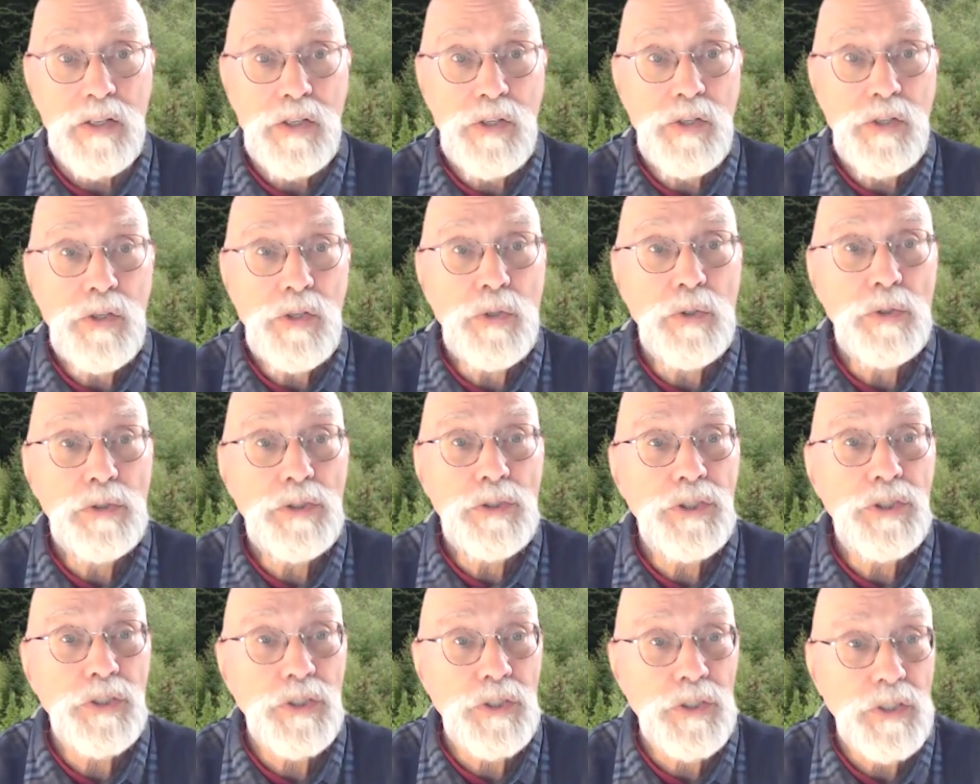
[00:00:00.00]

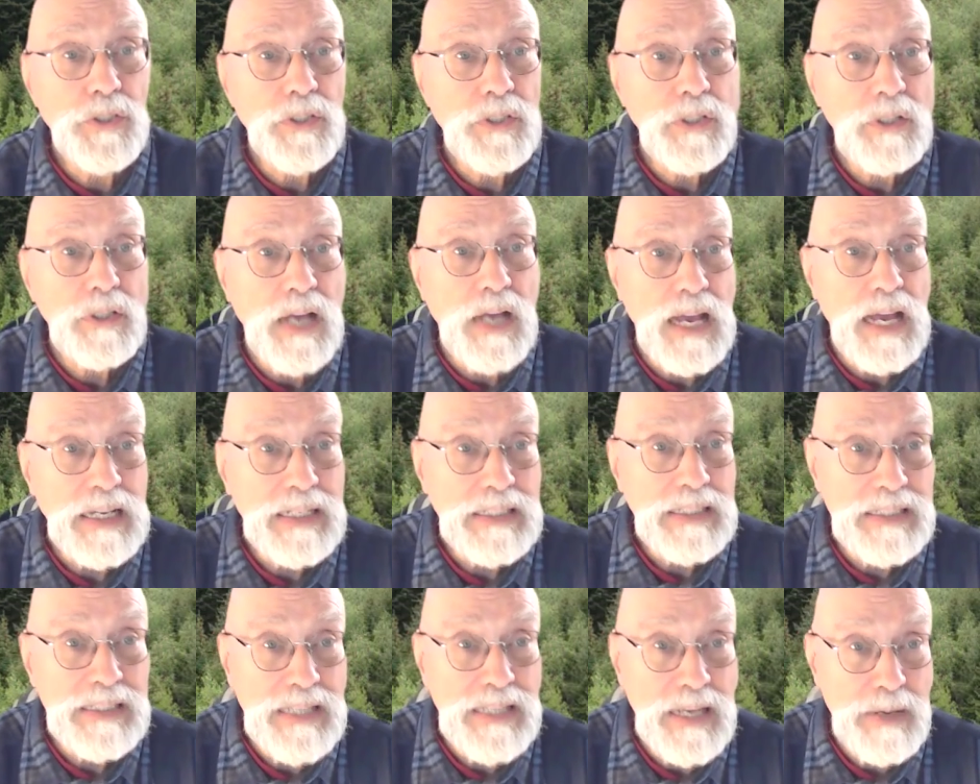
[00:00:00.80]
user
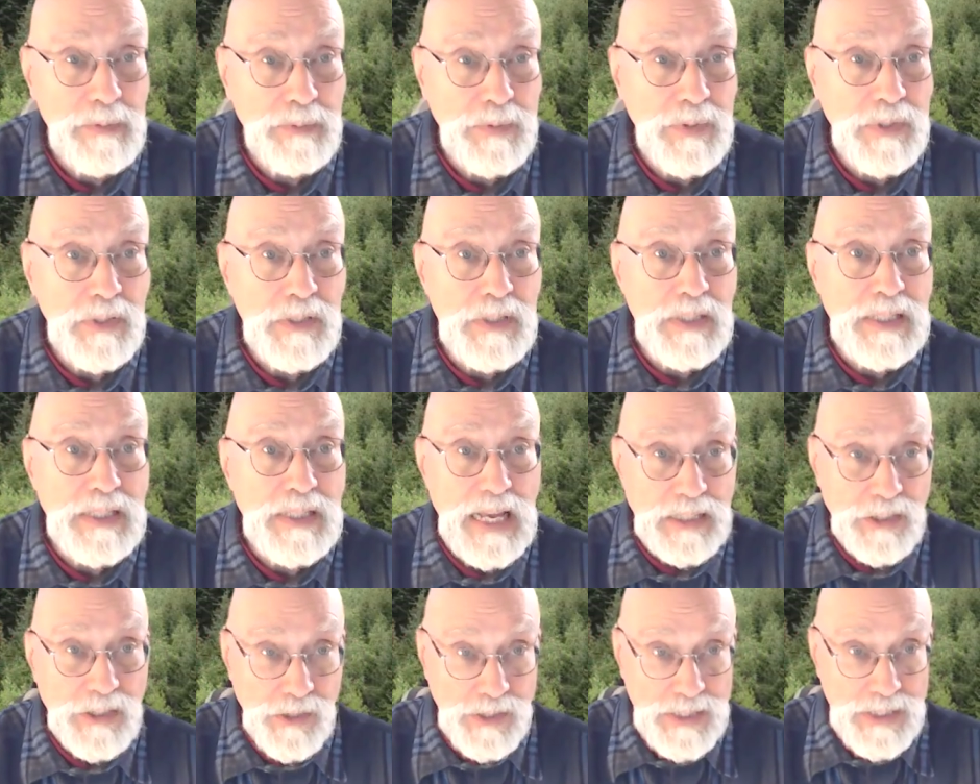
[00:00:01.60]

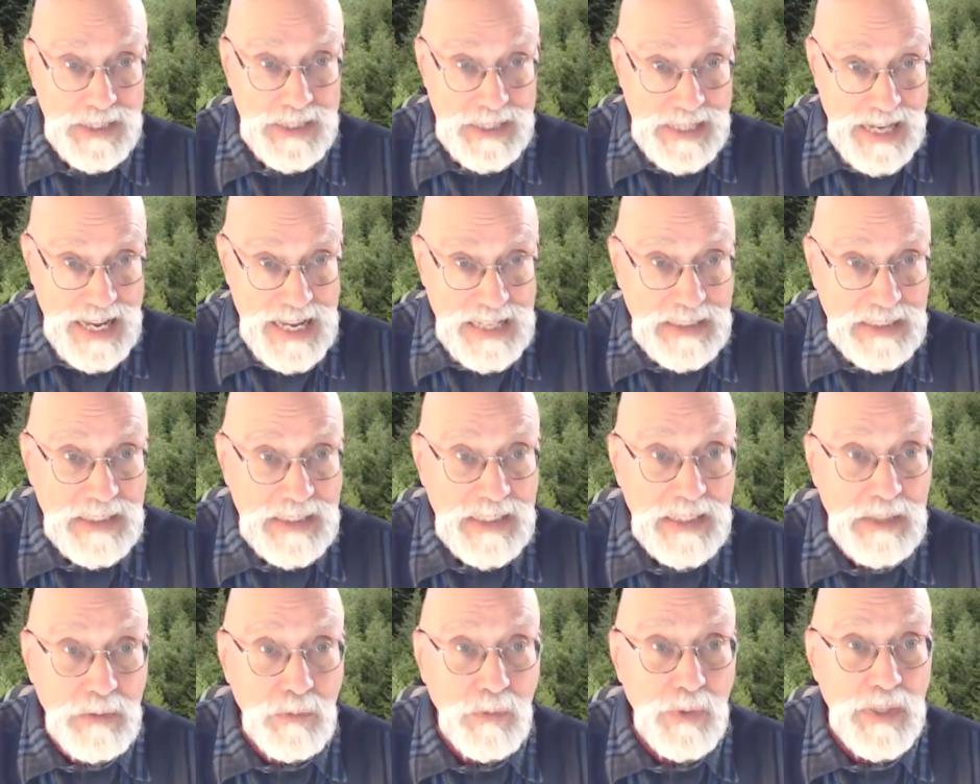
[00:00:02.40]
acceptance, actually
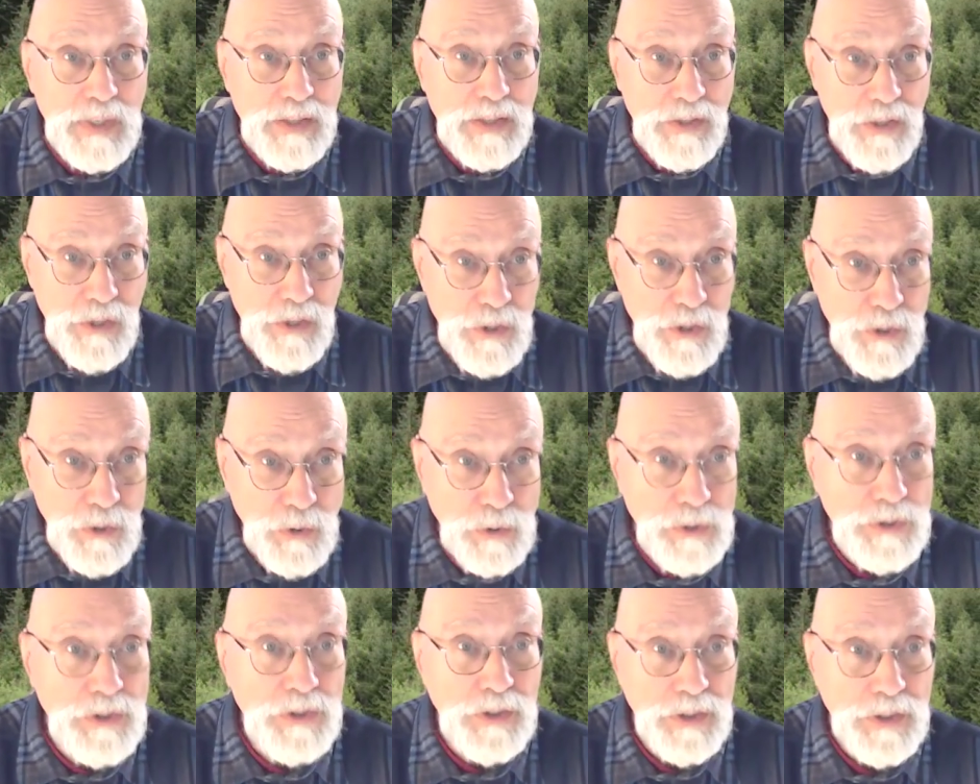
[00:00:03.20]
testing with
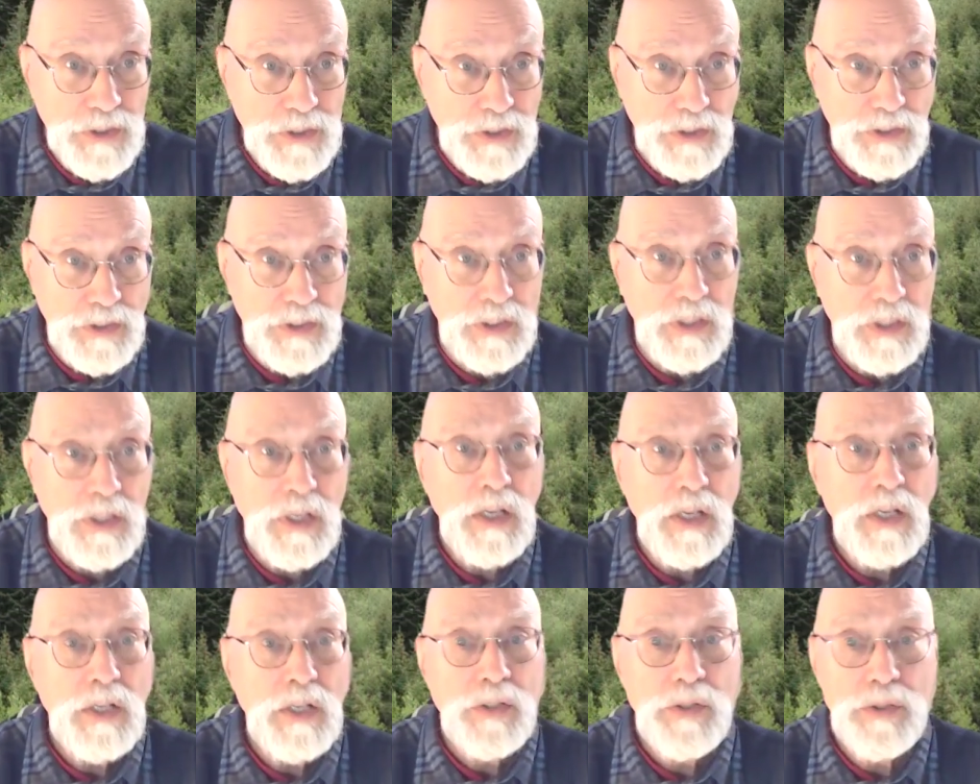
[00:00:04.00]
users
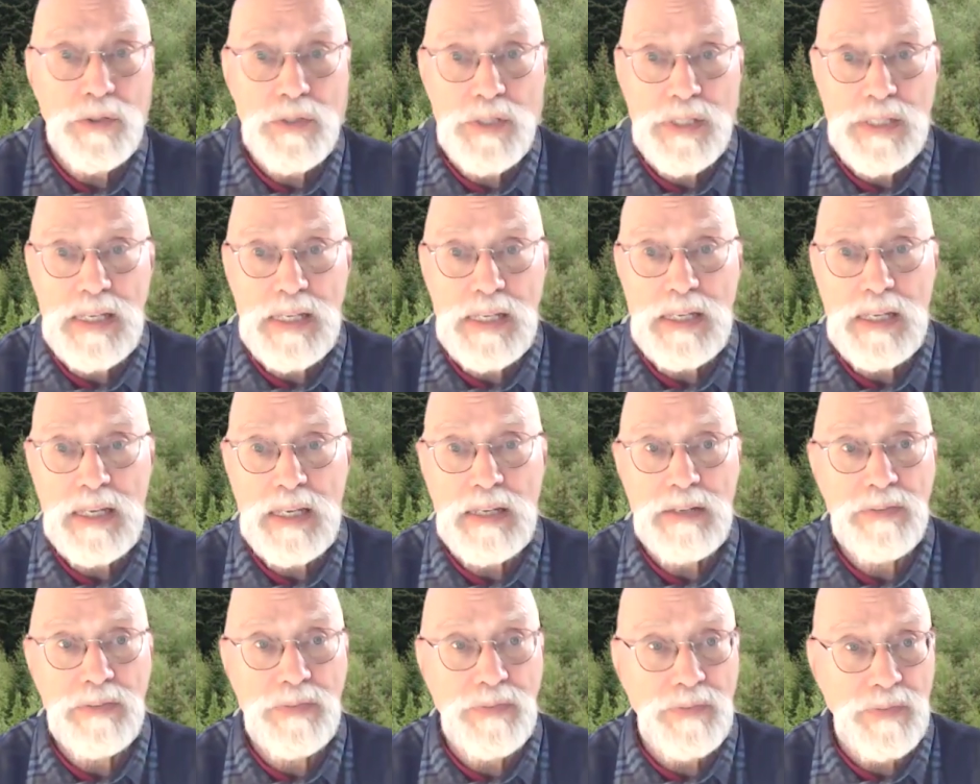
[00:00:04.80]
to
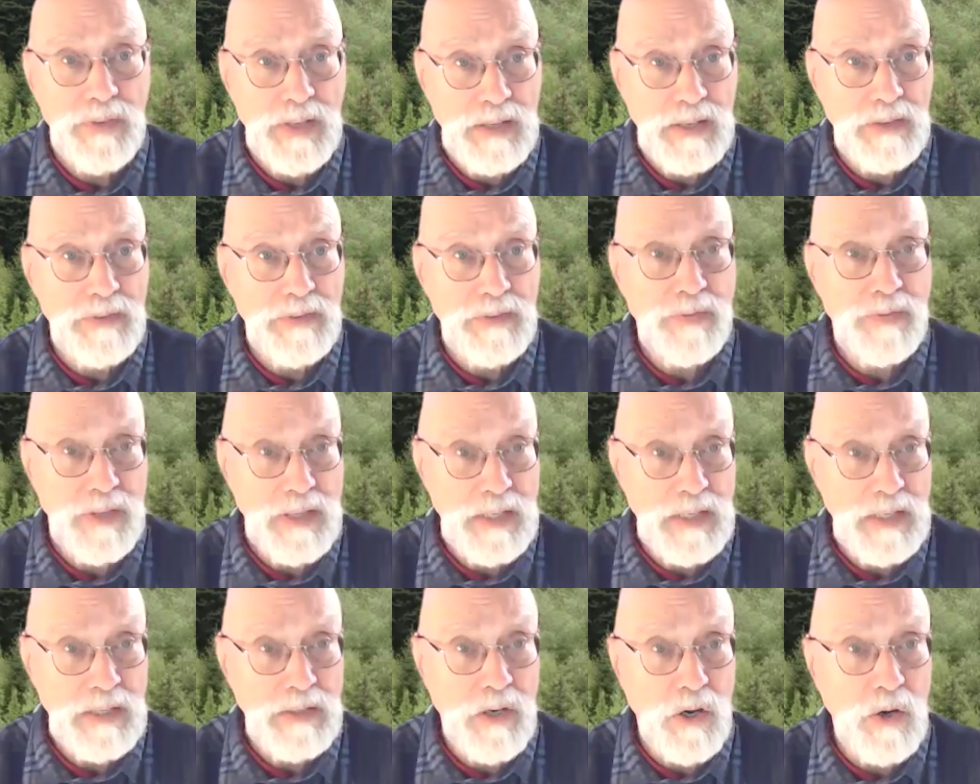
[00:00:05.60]
see if
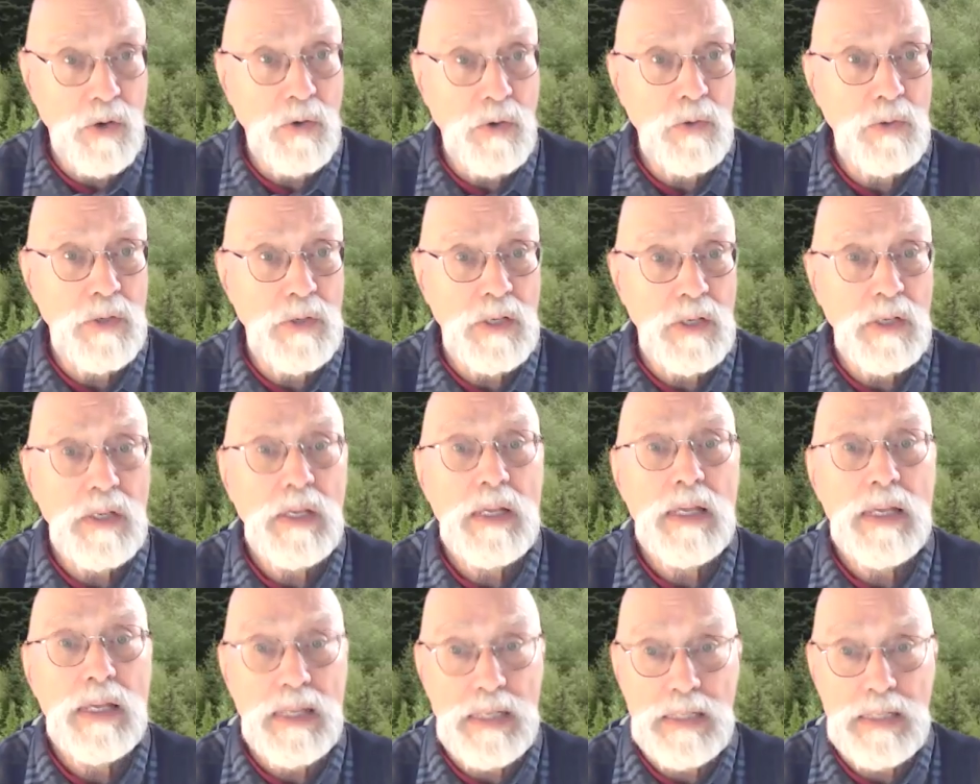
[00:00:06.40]
the code
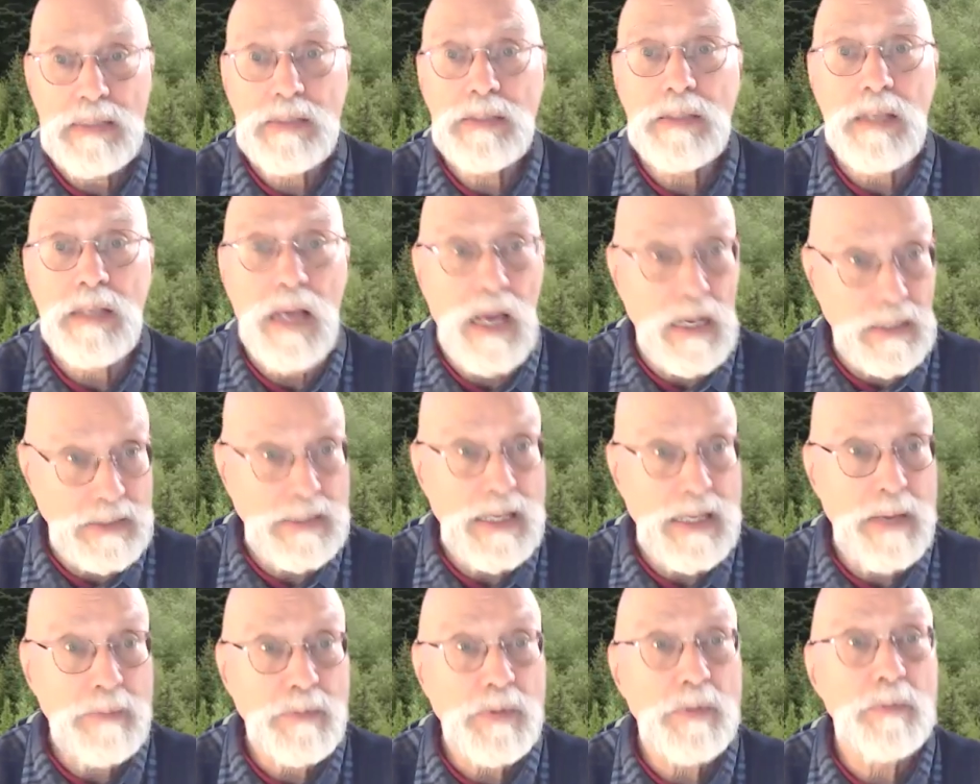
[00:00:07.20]
is
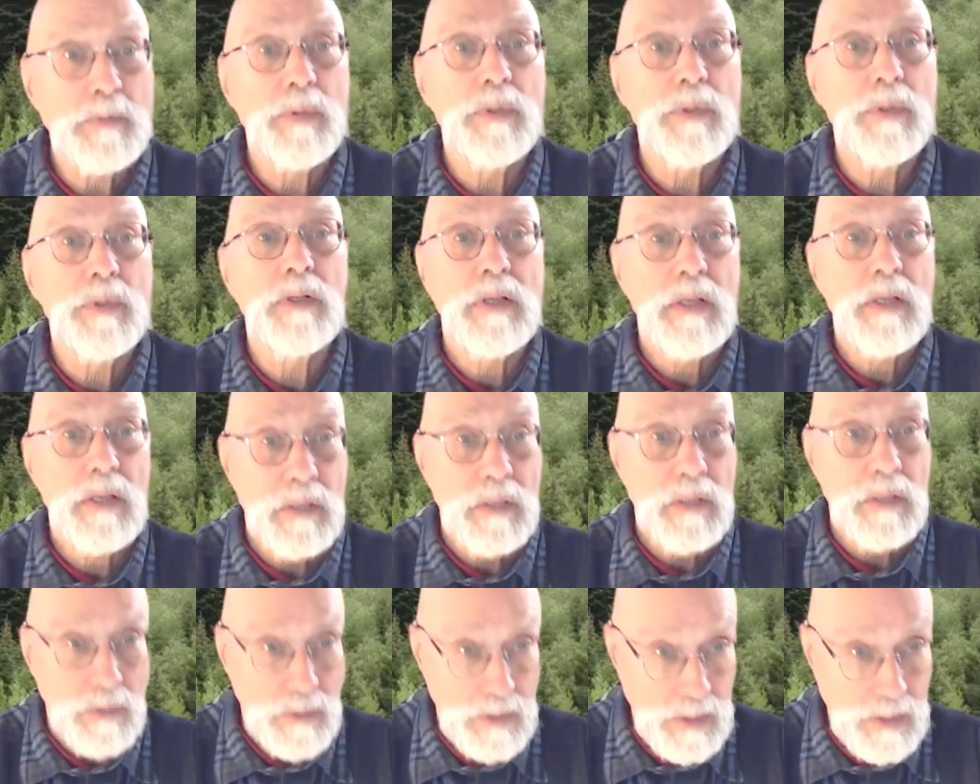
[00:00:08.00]
acceptable,